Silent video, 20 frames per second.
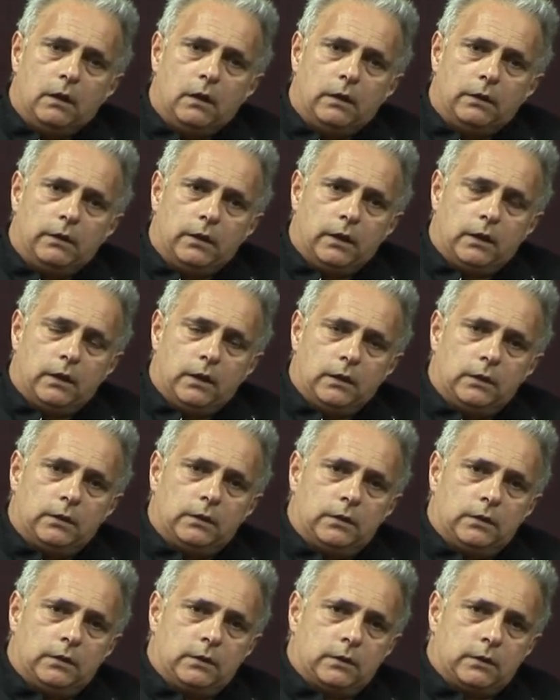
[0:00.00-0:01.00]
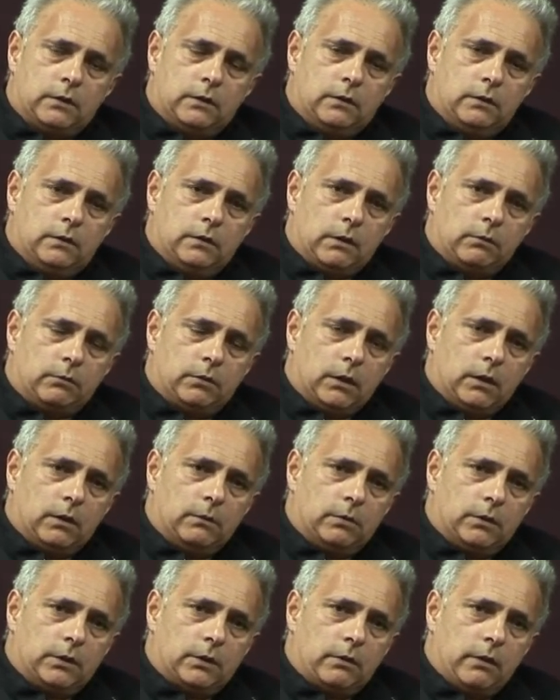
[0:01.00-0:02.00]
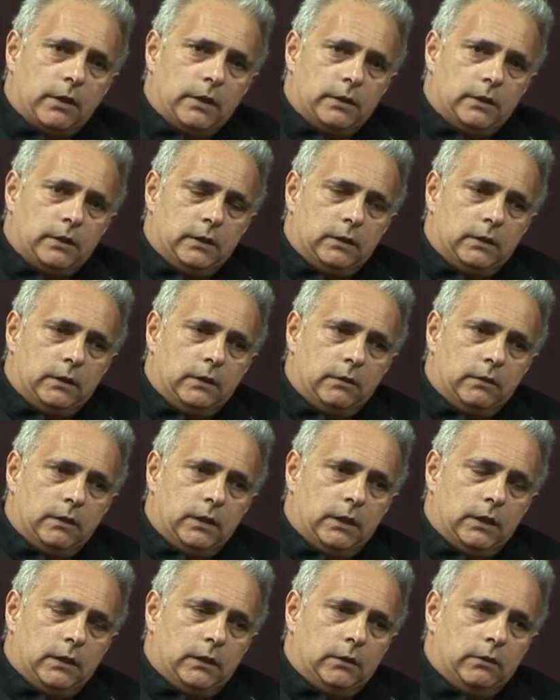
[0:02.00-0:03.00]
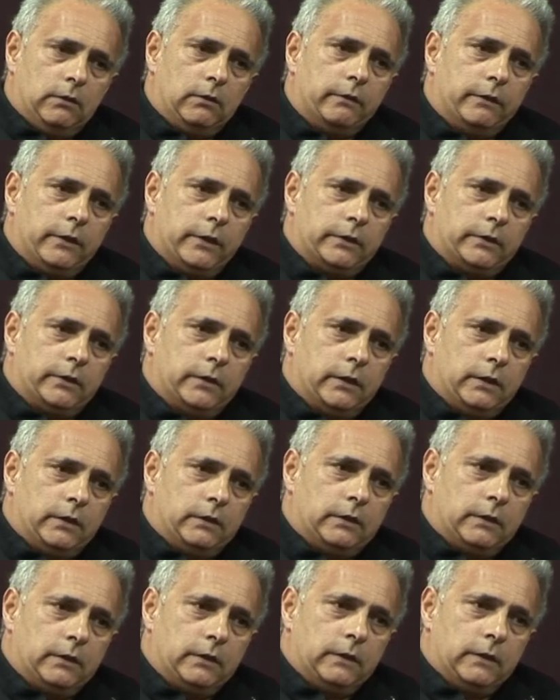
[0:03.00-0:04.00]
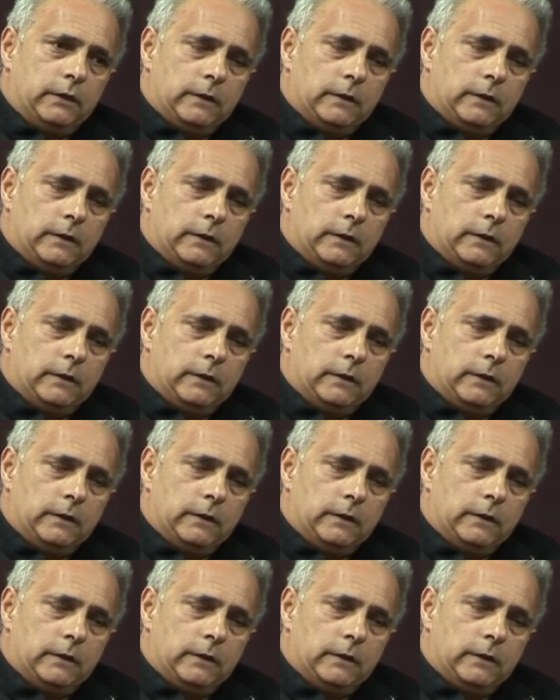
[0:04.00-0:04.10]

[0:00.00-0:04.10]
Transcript: I think it's sometimes crazy to do it in universities,